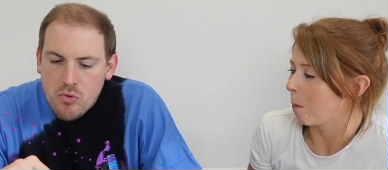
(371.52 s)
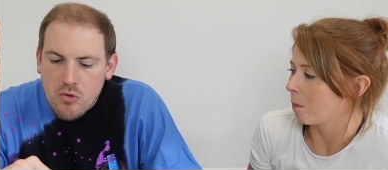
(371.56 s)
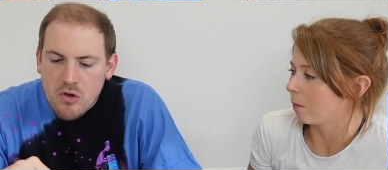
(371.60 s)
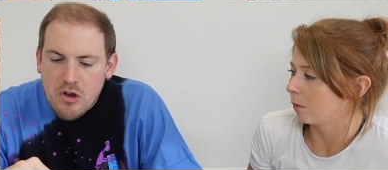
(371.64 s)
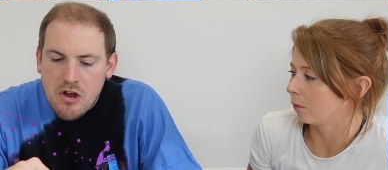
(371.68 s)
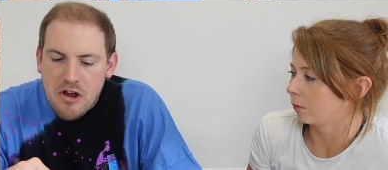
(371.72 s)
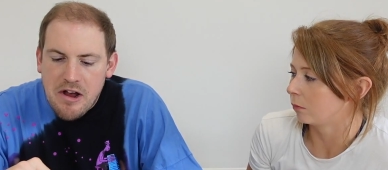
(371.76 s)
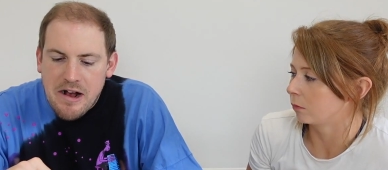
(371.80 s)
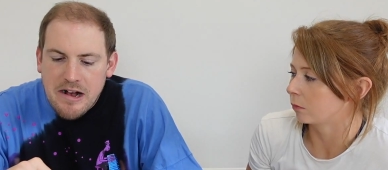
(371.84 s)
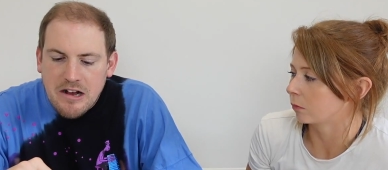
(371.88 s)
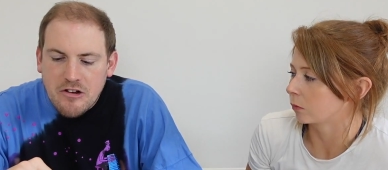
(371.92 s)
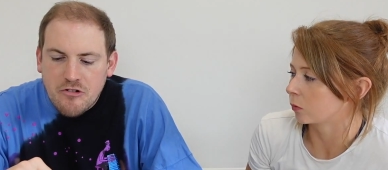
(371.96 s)
Speaker 1: It
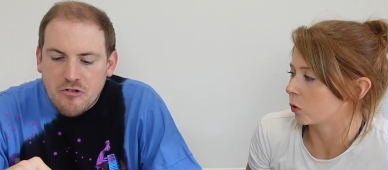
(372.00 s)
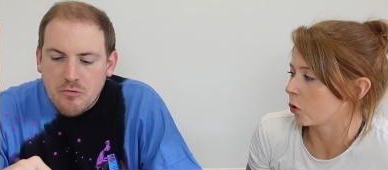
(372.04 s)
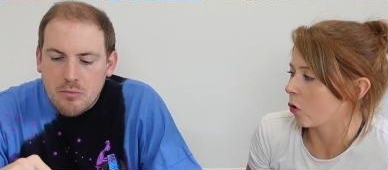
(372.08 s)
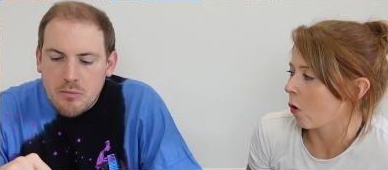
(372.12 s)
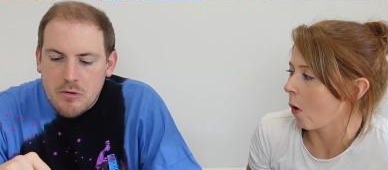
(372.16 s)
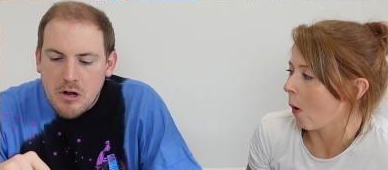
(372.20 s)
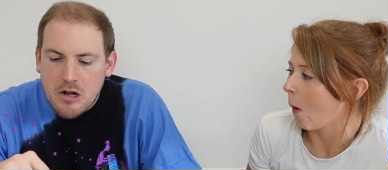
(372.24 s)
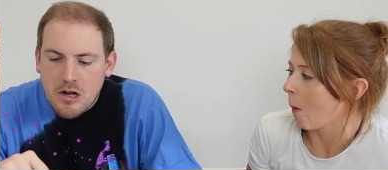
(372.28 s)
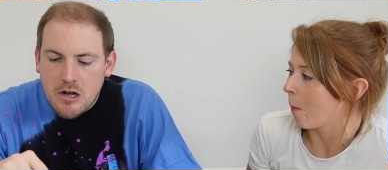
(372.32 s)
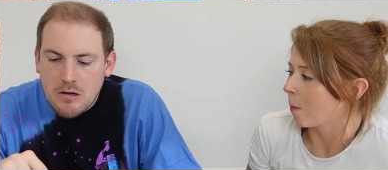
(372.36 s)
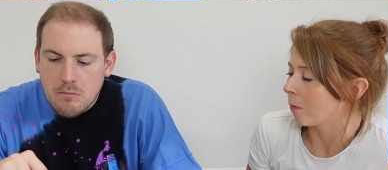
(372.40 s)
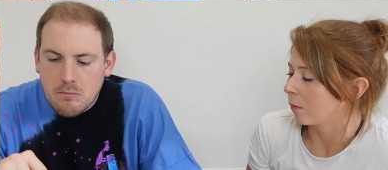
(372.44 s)
has
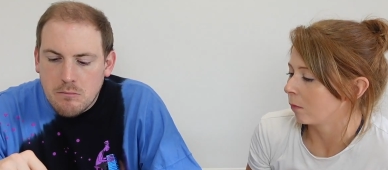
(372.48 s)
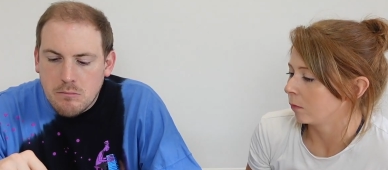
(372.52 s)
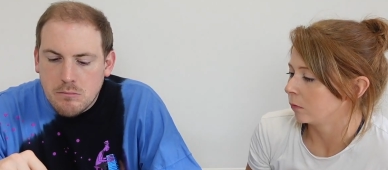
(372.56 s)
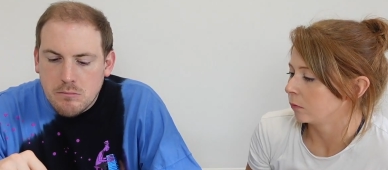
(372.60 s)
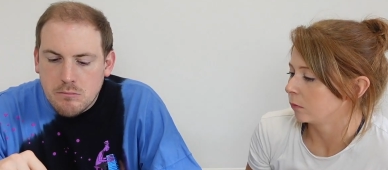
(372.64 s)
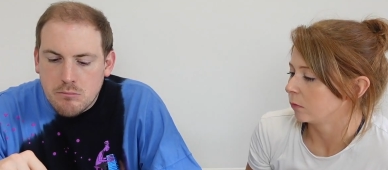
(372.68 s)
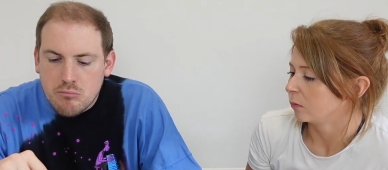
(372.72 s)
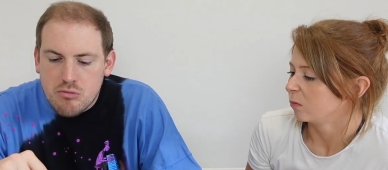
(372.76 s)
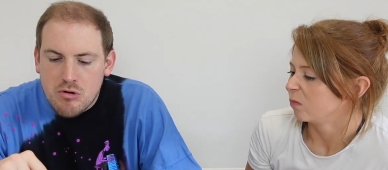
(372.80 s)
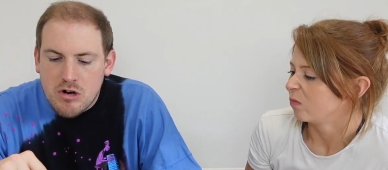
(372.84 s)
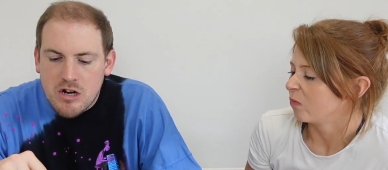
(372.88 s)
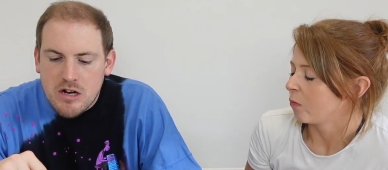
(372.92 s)
um,
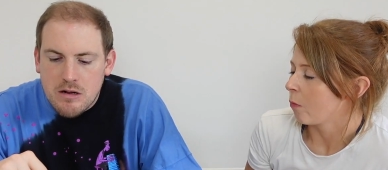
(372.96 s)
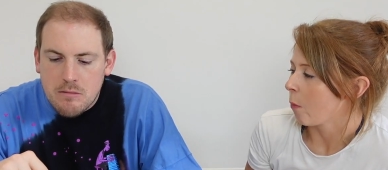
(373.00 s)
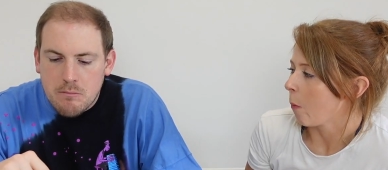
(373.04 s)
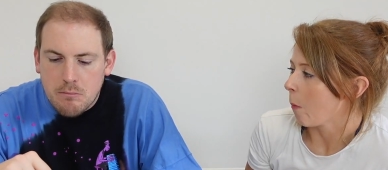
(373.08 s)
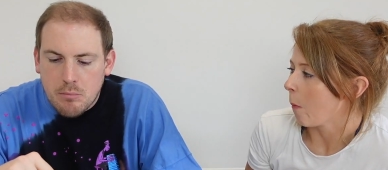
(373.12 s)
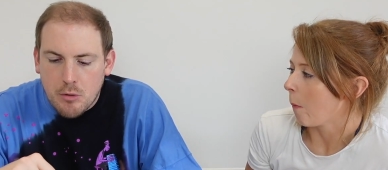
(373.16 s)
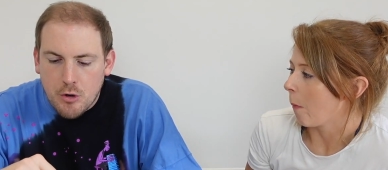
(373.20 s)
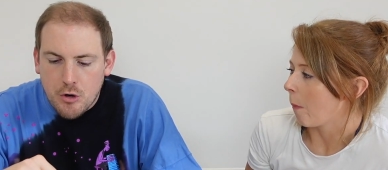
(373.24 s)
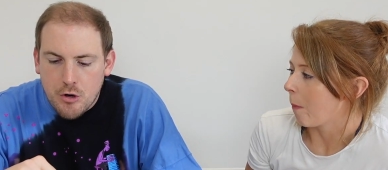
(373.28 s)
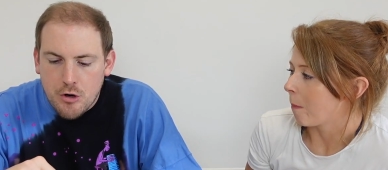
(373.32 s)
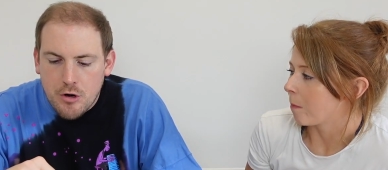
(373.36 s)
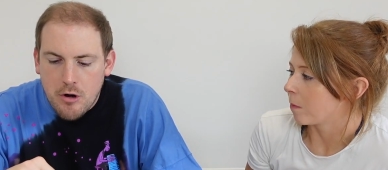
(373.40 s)
Brilliant
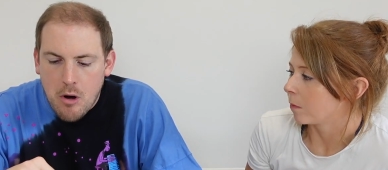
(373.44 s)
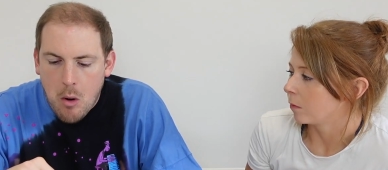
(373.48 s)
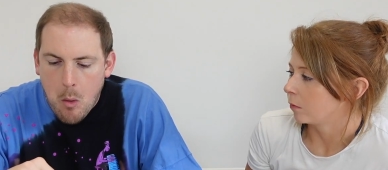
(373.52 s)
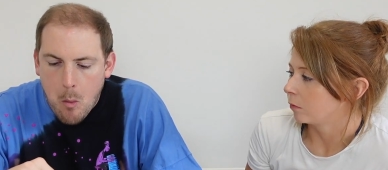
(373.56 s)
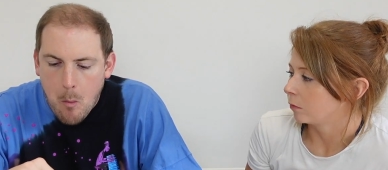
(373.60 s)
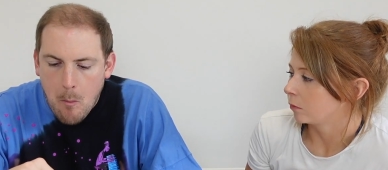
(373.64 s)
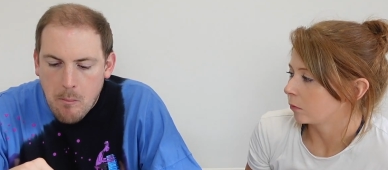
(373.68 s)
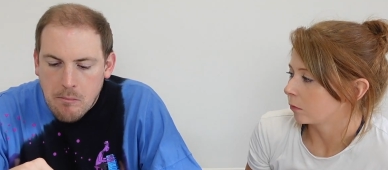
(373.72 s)
Blue